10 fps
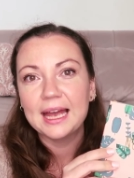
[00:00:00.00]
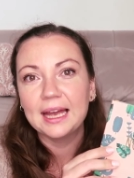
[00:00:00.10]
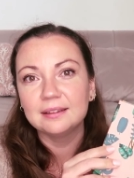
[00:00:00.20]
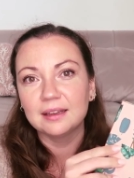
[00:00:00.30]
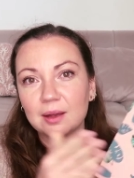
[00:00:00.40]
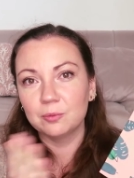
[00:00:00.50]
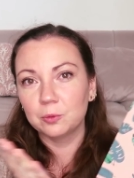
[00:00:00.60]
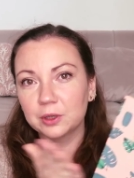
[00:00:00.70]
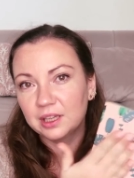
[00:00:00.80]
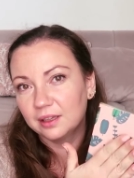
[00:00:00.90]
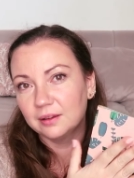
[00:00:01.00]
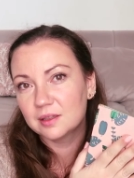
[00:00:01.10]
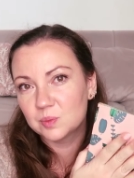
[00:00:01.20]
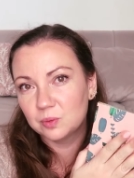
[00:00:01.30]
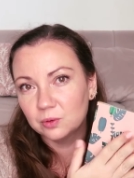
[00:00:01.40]
And I'm working in
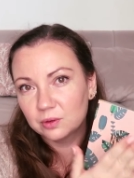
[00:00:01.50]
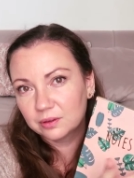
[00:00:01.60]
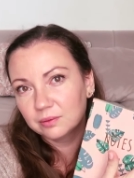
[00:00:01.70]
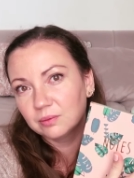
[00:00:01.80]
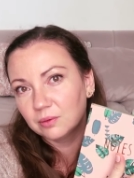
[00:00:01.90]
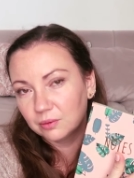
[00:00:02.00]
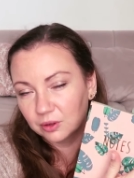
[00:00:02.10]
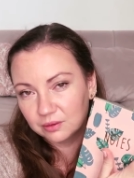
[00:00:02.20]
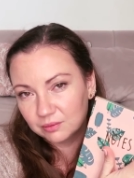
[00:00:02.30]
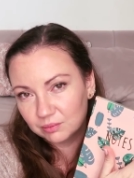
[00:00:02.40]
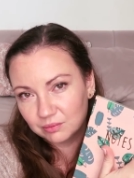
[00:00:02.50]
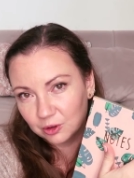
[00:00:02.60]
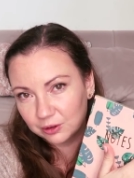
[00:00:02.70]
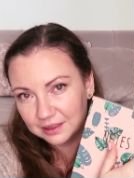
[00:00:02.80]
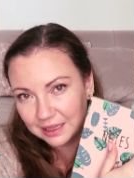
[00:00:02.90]
this book on
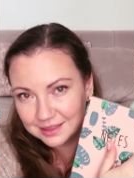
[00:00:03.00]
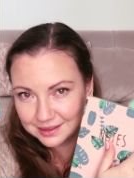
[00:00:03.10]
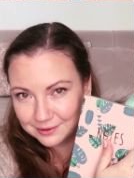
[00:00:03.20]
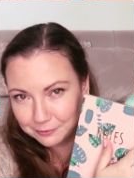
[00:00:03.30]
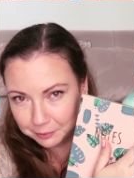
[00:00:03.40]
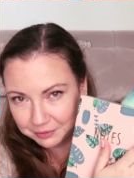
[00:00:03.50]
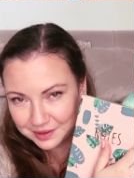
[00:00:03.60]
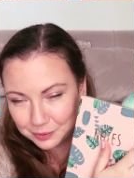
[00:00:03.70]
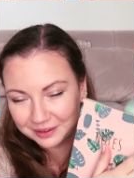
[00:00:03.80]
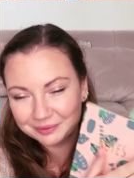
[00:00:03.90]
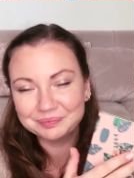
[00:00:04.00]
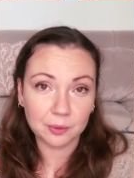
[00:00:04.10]
the tasks from this one.